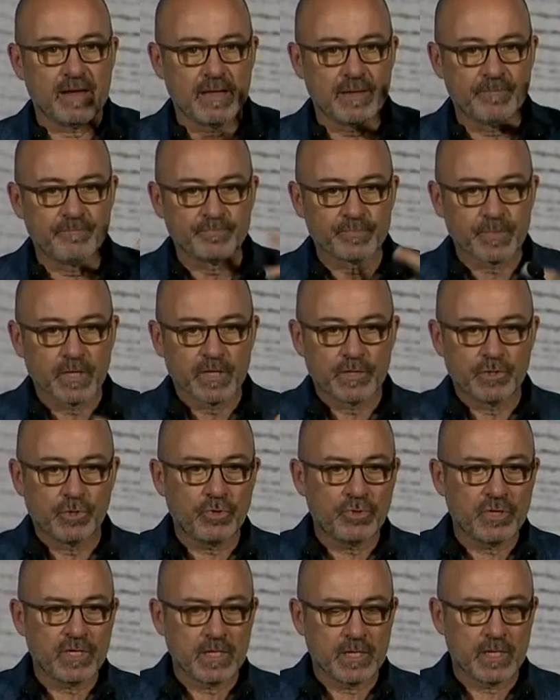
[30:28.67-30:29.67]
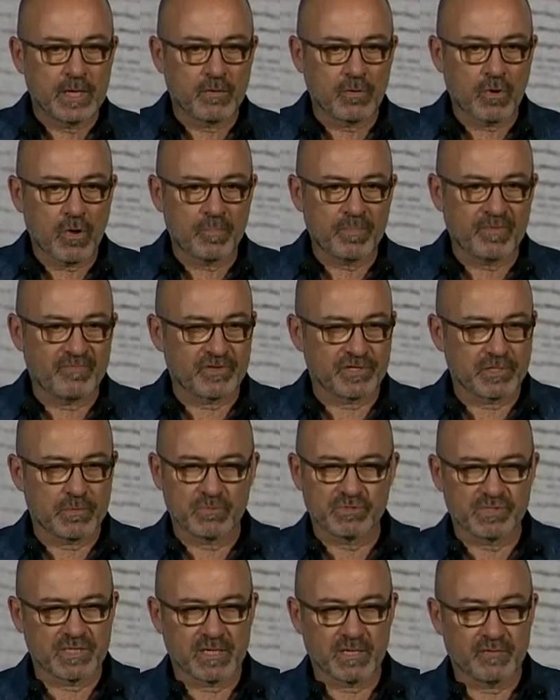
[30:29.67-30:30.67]
but we have 3 levels of
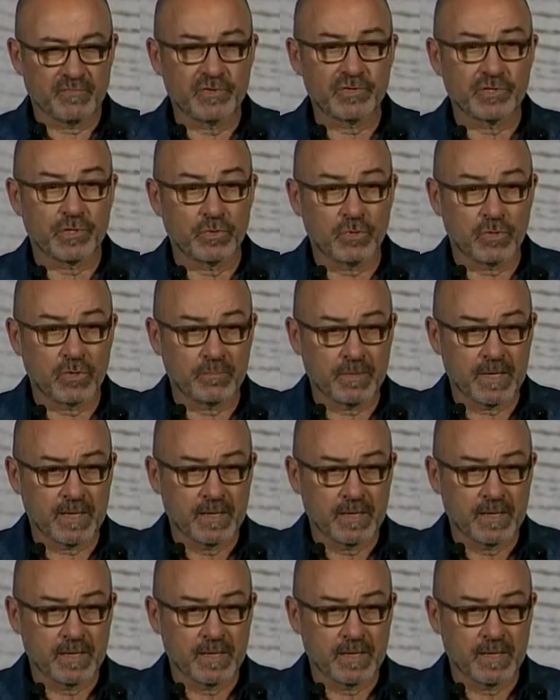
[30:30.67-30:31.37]
complexity.